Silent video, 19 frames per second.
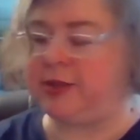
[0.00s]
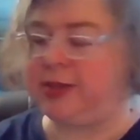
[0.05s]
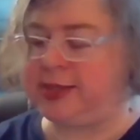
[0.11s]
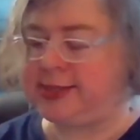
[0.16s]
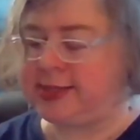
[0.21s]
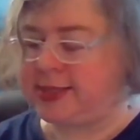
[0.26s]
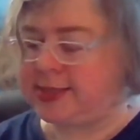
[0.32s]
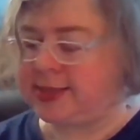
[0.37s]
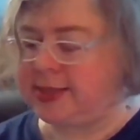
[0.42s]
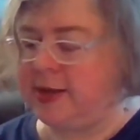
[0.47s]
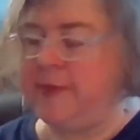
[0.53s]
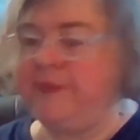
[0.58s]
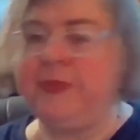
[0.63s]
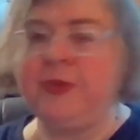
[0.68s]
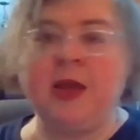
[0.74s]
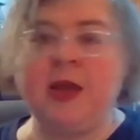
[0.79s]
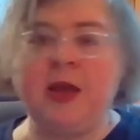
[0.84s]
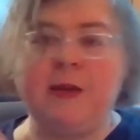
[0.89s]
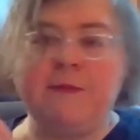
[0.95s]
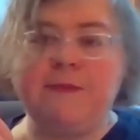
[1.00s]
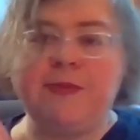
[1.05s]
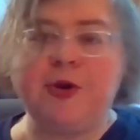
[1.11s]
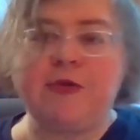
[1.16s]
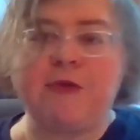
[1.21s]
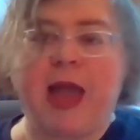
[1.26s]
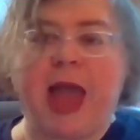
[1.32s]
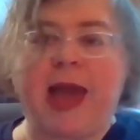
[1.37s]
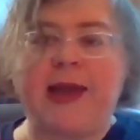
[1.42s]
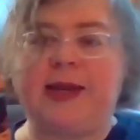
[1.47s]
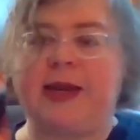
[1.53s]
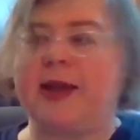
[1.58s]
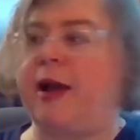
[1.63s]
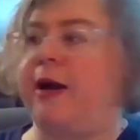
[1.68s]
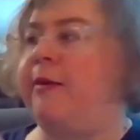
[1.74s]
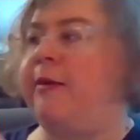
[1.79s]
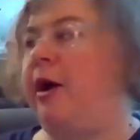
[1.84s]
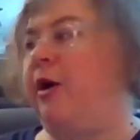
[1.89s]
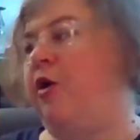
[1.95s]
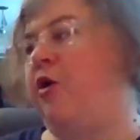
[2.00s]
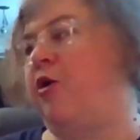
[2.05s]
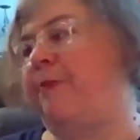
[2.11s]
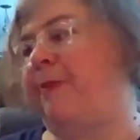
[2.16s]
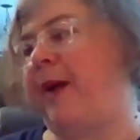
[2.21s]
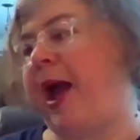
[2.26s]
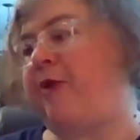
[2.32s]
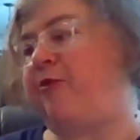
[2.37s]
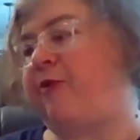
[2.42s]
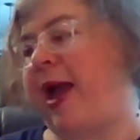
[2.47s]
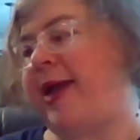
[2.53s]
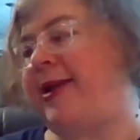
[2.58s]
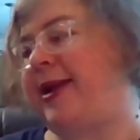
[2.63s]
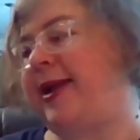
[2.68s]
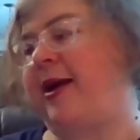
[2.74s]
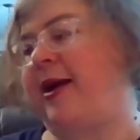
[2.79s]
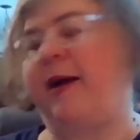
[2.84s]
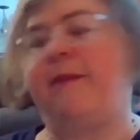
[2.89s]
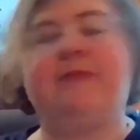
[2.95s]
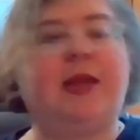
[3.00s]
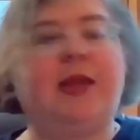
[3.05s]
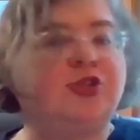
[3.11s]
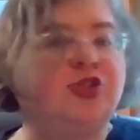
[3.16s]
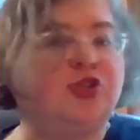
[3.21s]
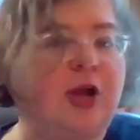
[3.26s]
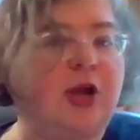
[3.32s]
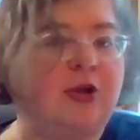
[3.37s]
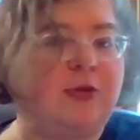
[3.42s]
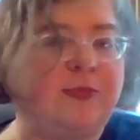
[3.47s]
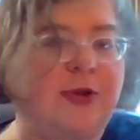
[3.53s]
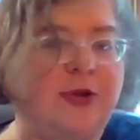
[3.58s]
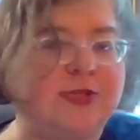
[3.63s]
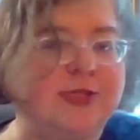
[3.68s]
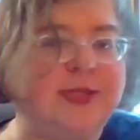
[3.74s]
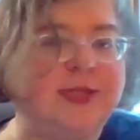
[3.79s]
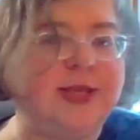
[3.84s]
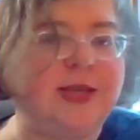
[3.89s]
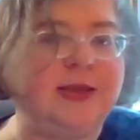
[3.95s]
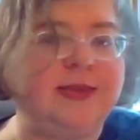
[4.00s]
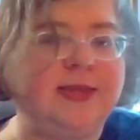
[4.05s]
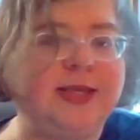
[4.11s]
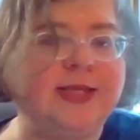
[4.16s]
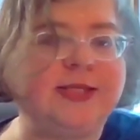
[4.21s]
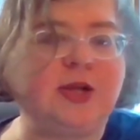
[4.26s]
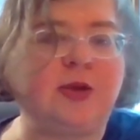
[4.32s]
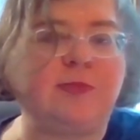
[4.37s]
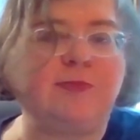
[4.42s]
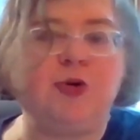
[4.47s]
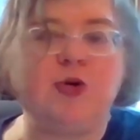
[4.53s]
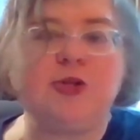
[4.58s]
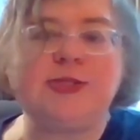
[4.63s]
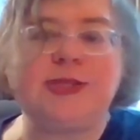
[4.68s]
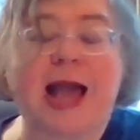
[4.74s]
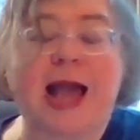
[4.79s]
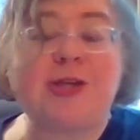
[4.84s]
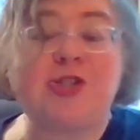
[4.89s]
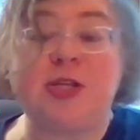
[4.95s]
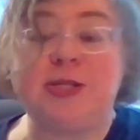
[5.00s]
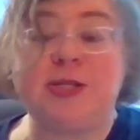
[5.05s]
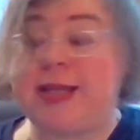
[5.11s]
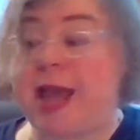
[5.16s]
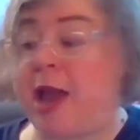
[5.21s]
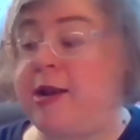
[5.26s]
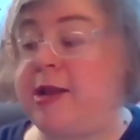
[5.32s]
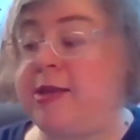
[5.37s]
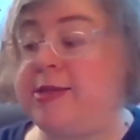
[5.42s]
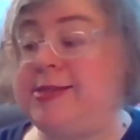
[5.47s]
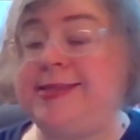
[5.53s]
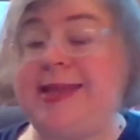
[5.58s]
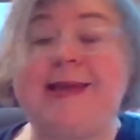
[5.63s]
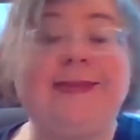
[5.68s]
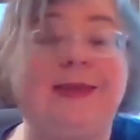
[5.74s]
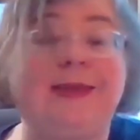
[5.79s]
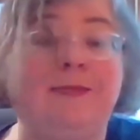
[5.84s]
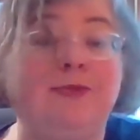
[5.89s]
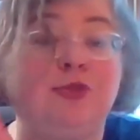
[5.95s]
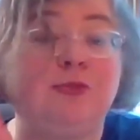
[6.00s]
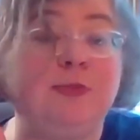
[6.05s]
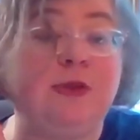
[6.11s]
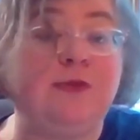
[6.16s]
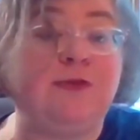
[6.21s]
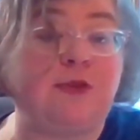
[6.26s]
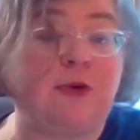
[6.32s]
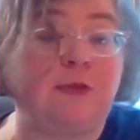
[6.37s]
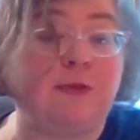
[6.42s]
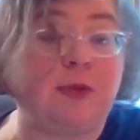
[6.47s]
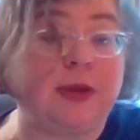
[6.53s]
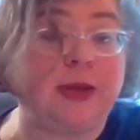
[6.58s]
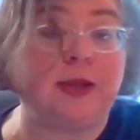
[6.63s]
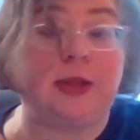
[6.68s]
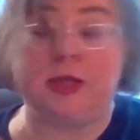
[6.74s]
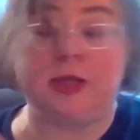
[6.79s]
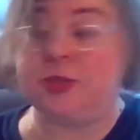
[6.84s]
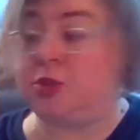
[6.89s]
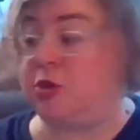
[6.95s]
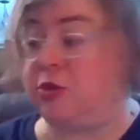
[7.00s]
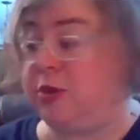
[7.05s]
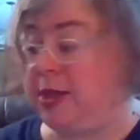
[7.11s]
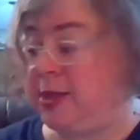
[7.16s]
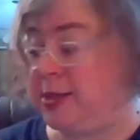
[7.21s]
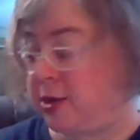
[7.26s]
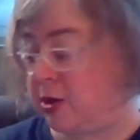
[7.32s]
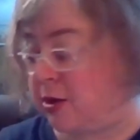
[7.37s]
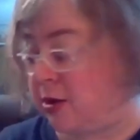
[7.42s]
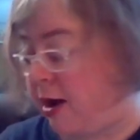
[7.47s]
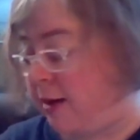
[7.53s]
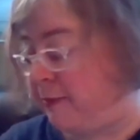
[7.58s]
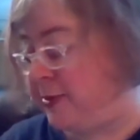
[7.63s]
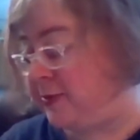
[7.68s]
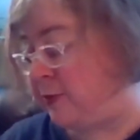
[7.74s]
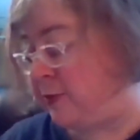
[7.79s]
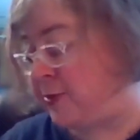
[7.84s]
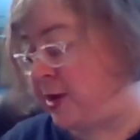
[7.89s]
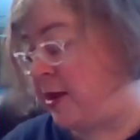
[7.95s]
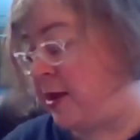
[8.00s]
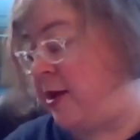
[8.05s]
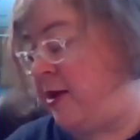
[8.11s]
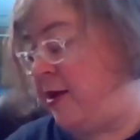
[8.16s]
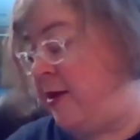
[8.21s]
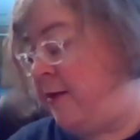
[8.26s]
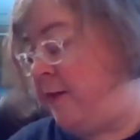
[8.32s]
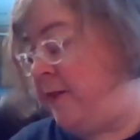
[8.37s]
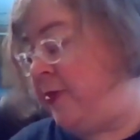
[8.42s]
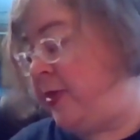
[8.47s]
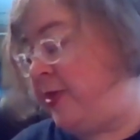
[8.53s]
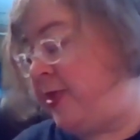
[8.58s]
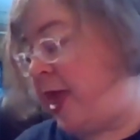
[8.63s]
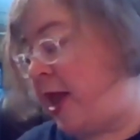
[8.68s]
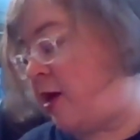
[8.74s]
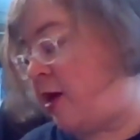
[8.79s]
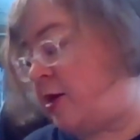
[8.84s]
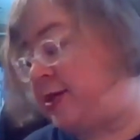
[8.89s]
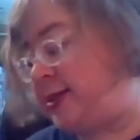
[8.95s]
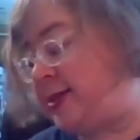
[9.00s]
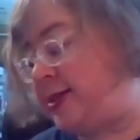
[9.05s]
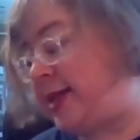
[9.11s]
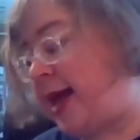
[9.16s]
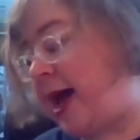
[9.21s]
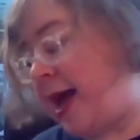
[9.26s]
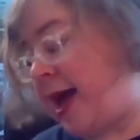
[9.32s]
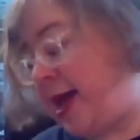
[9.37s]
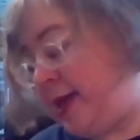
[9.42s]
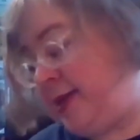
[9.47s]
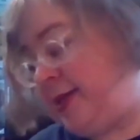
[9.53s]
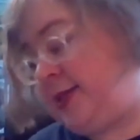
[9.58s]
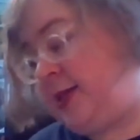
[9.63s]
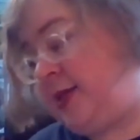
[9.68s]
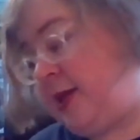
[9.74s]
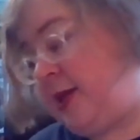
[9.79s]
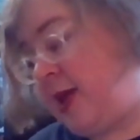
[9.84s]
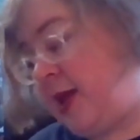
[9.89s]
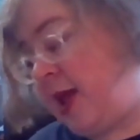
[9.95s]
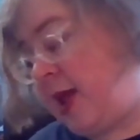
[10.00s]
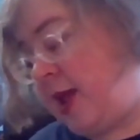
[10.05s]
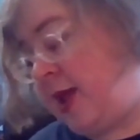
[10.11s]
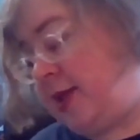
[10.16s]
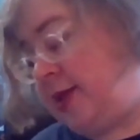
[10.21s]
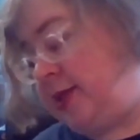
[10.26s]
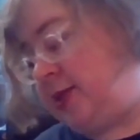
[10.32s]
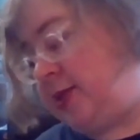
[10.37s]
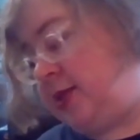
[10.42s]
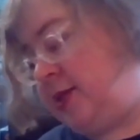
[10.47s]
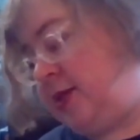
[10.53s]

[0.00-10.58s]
this is Piratica uh, or Piratica, I'm not sure how to pronounce. these are books, actually Tanith sent them to me from England. So these are copies from Tanith. They are signed and